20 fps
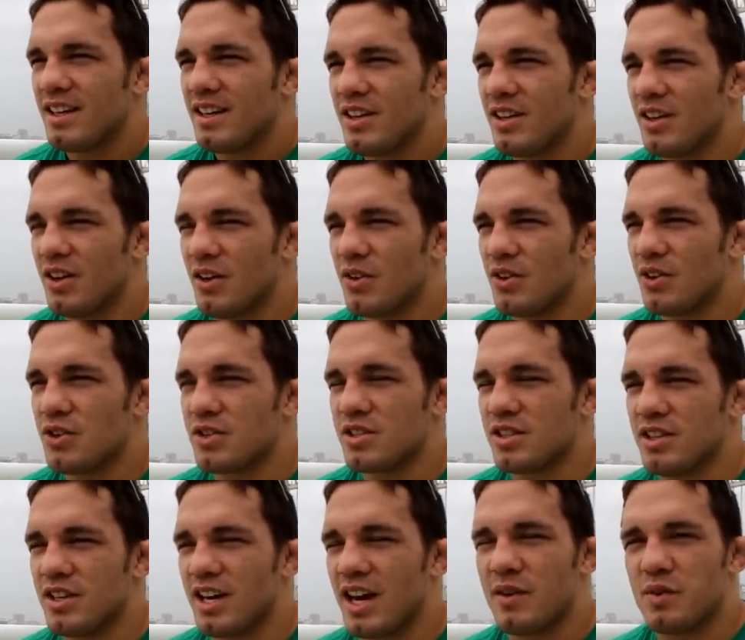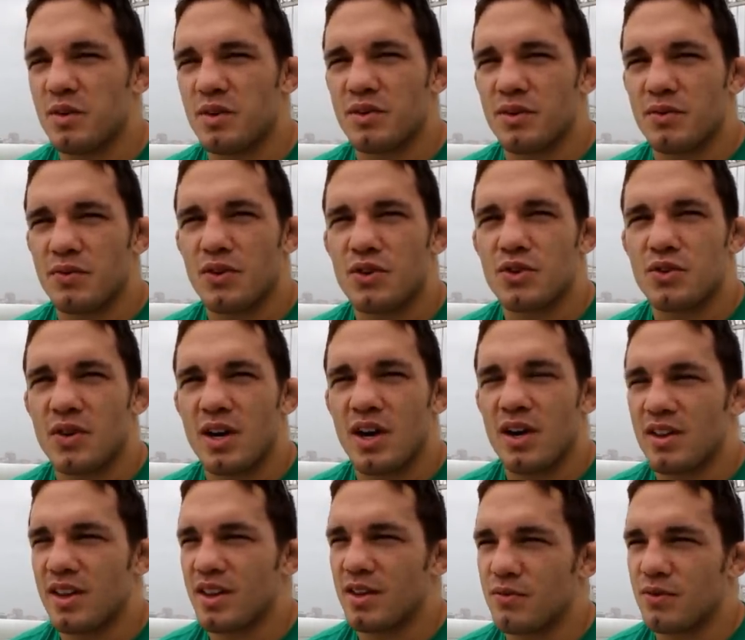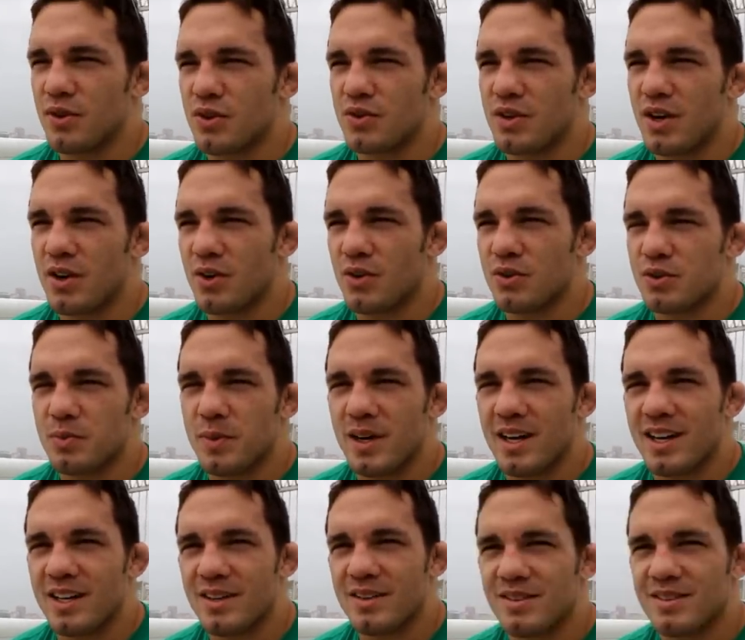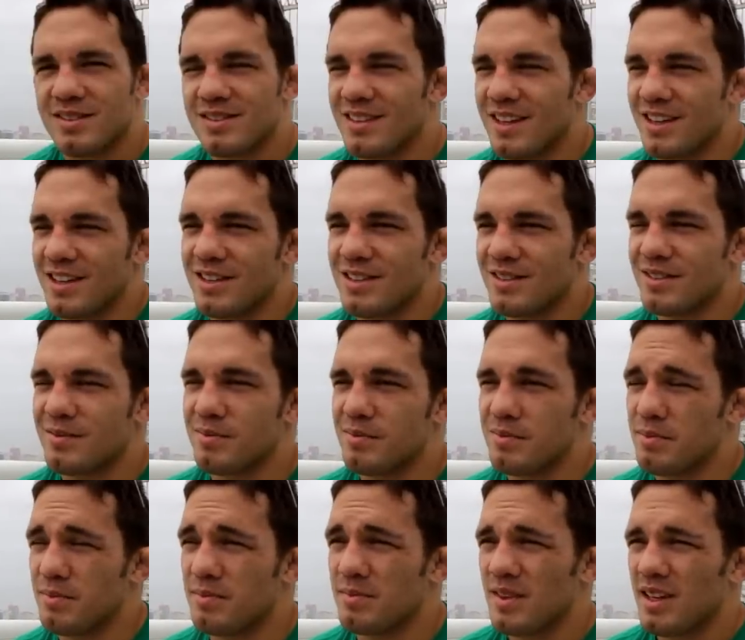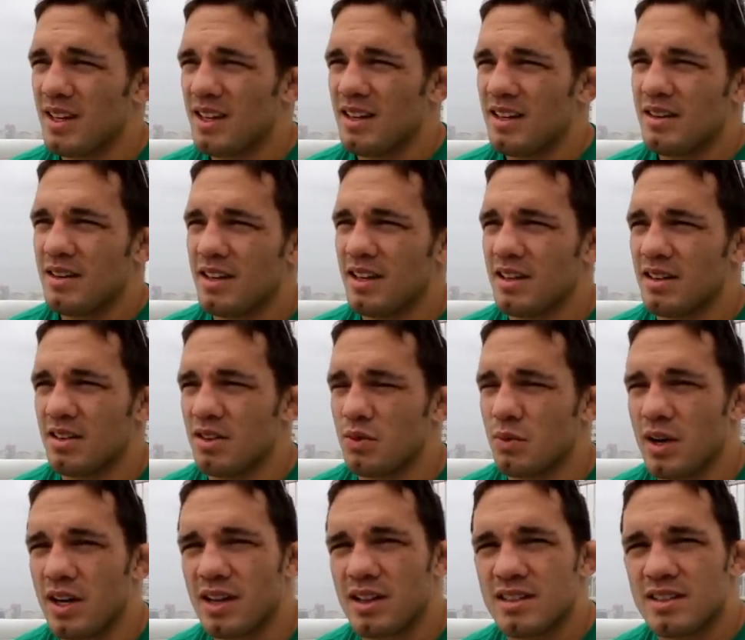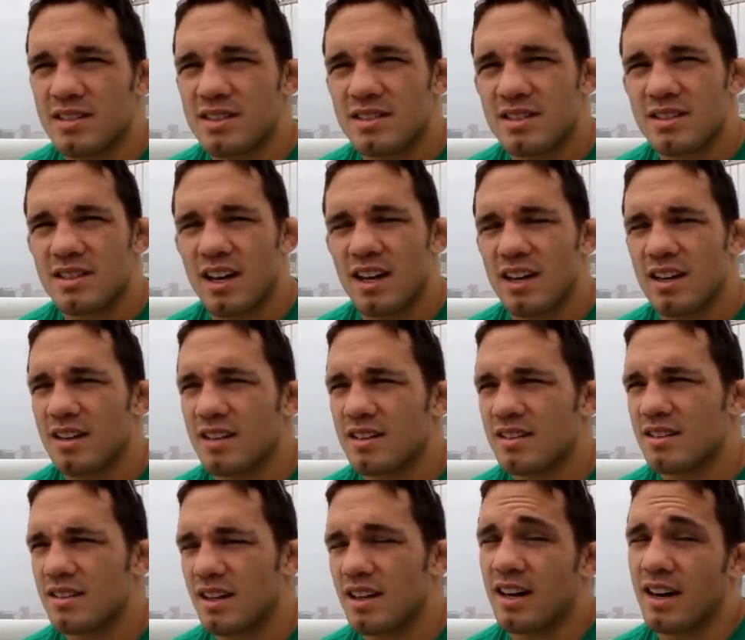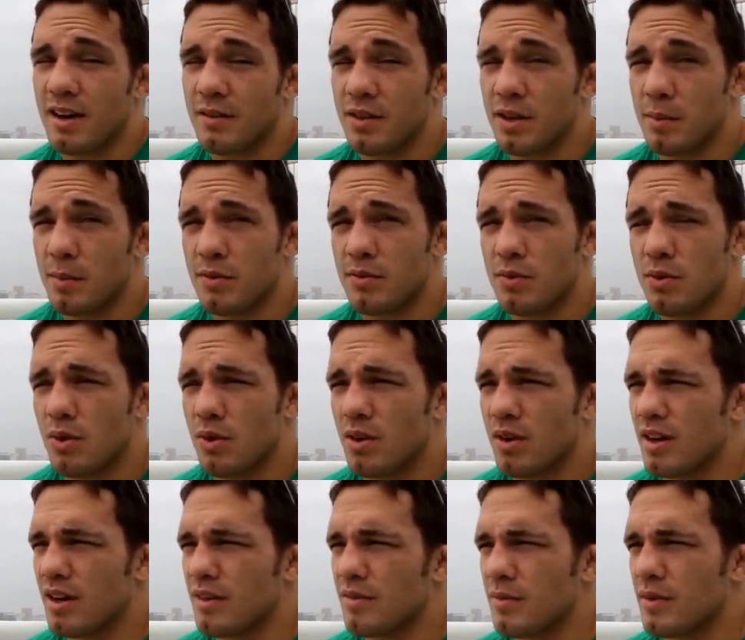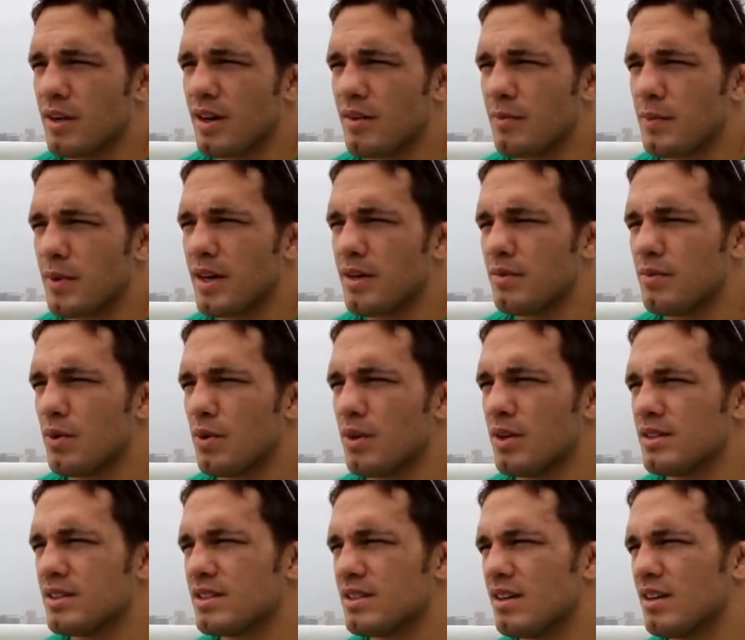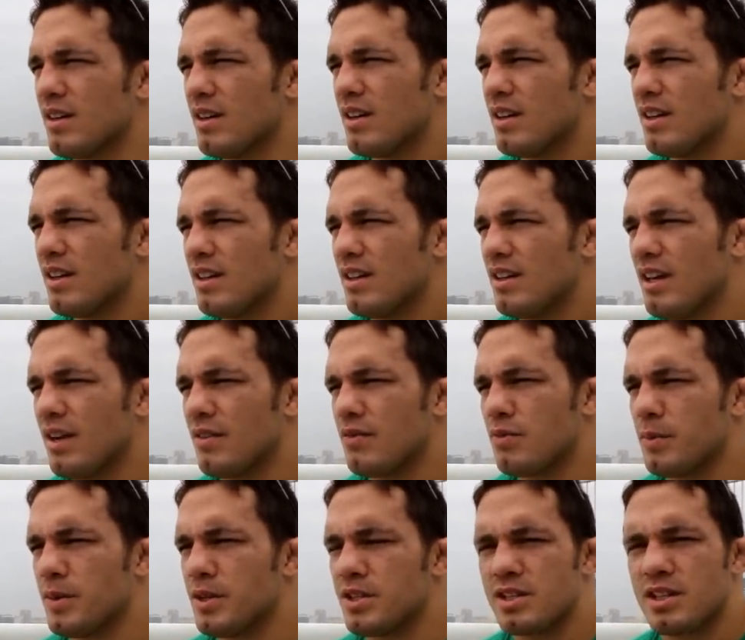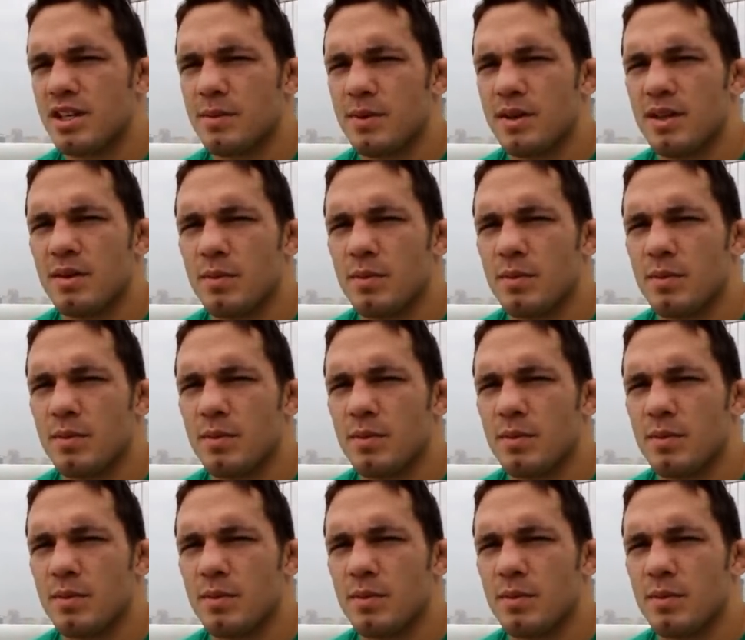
You know, usually you have one in the first round, and the first round goes by, and get a little reckless, kind of. Mm-hmm. And I've done before, and I've paid for it. So, yeah, for me, just keep getting